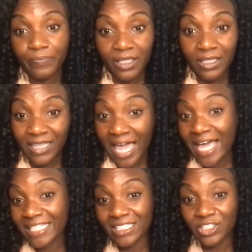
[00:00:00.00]

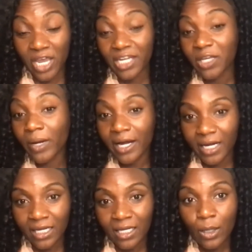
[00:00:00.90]
last
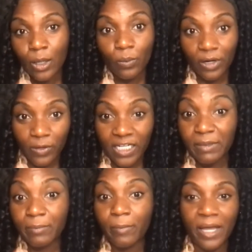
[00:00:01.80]
January, we're going to
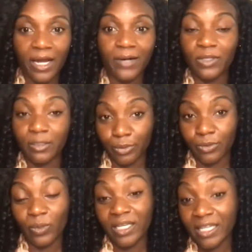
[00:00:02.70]
be prepared
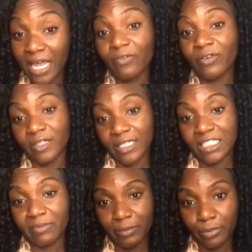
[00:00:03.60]
whenever there needs
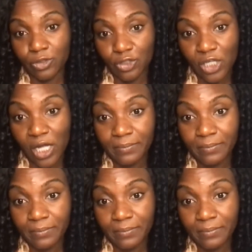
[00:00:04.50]
to be a booster shot.